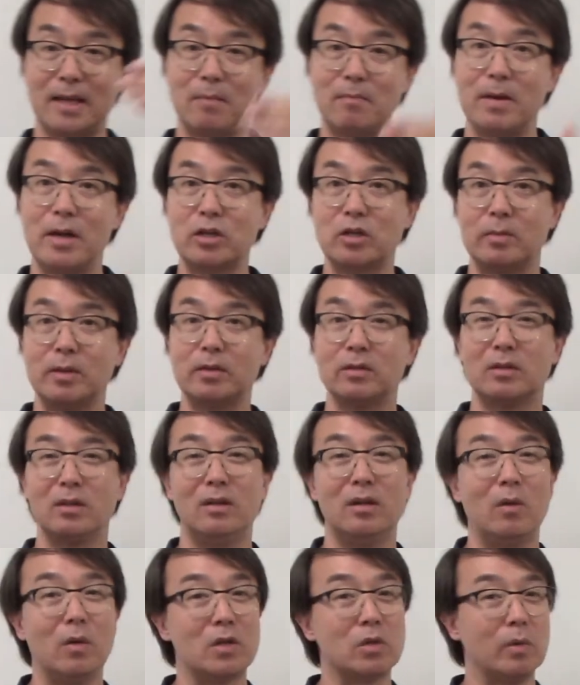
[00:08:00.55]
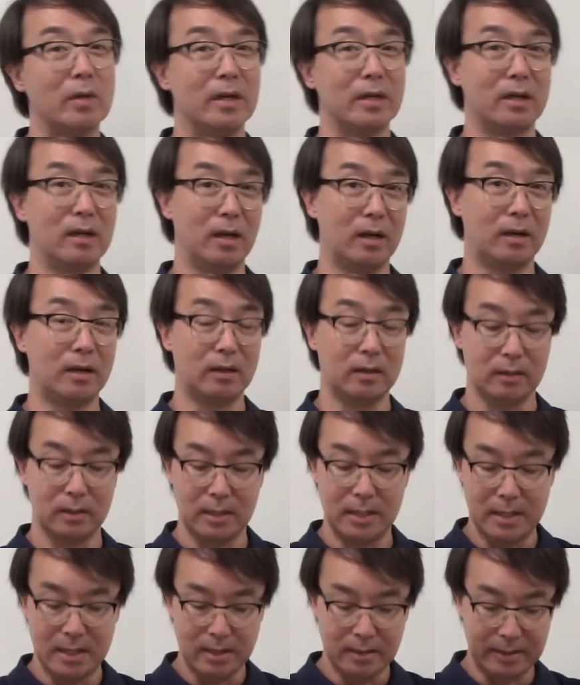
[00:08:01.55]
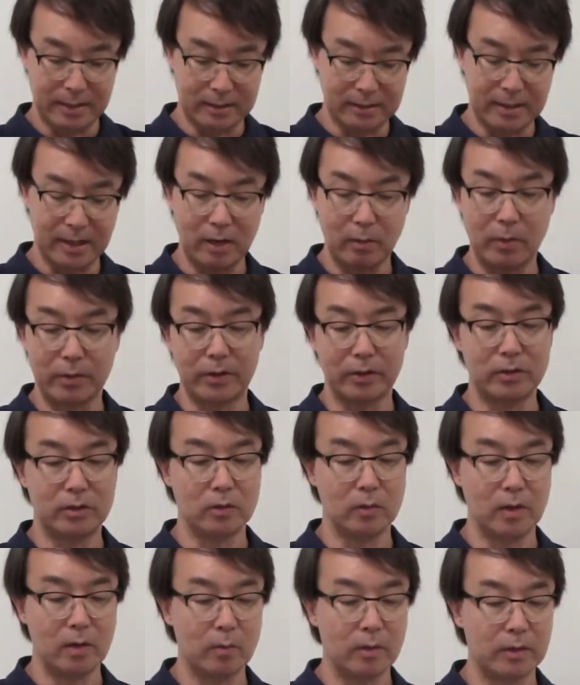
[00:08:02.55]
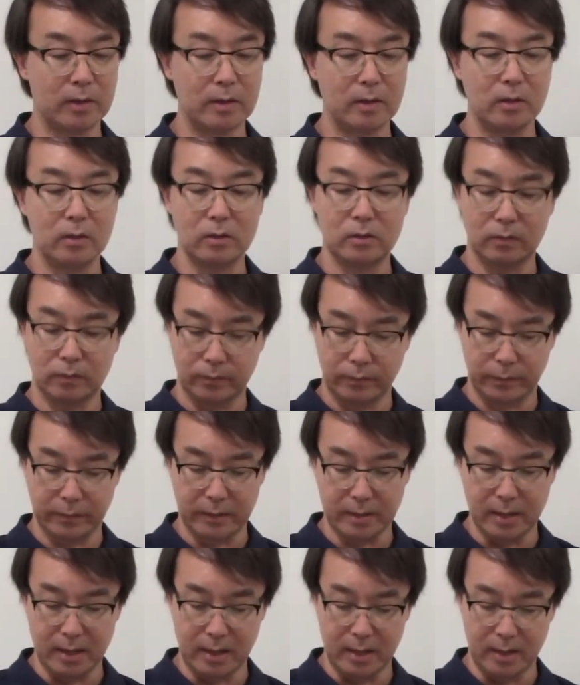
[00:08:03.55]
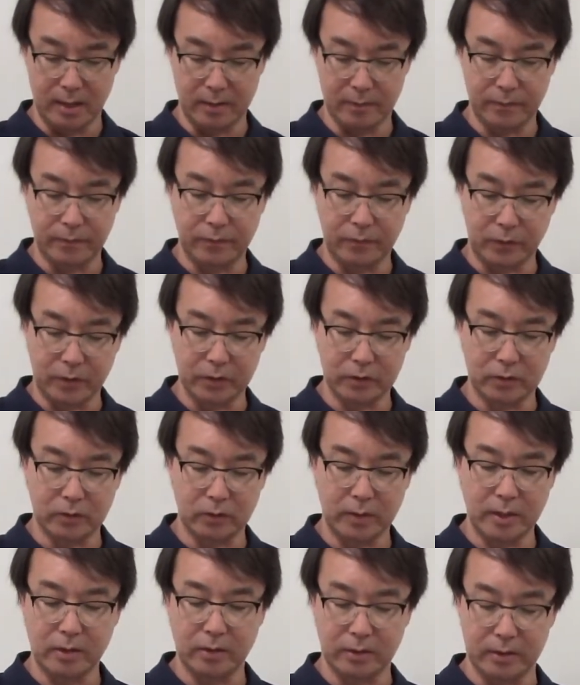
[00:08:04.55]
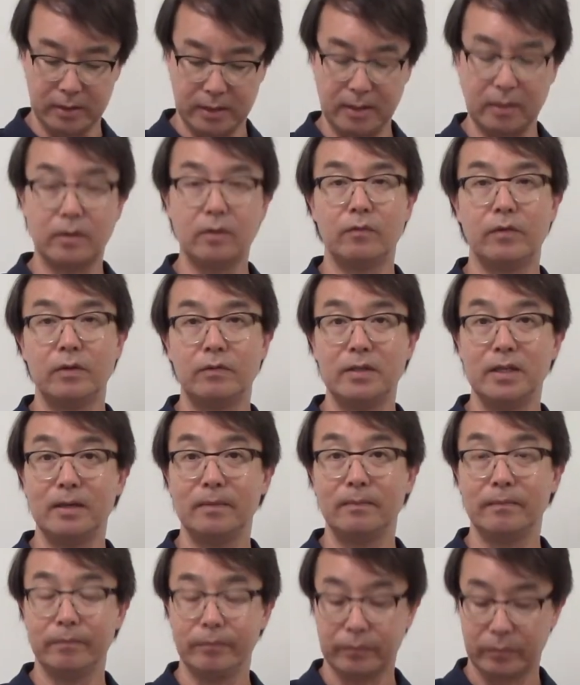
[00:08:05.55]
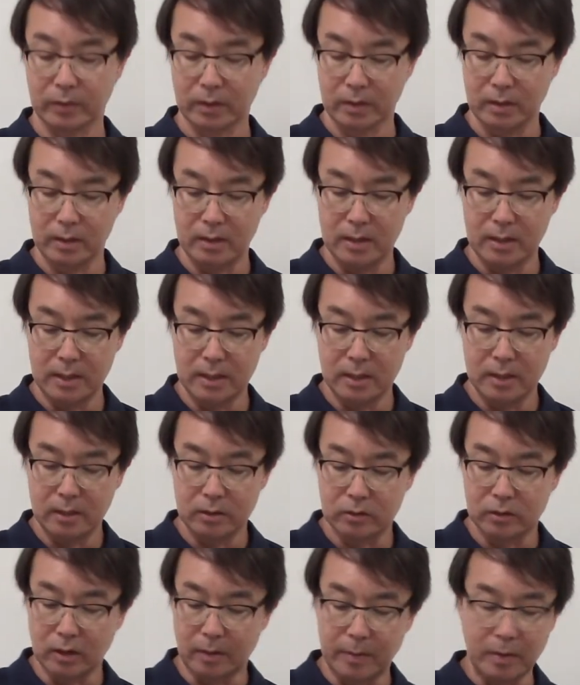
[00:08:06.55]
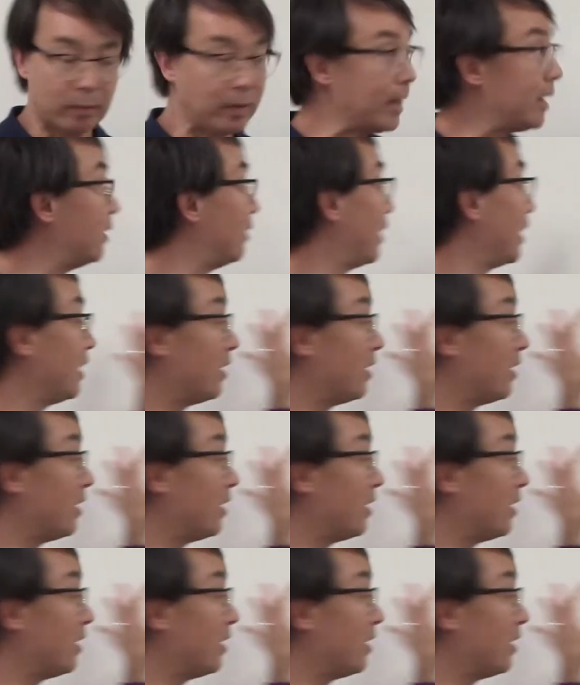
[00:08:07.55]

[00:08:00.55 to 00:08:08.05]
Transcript: measurements so you know which one to color. That's kind of what they're doing with those first 3, 13 through 15. So I'm going to write it right here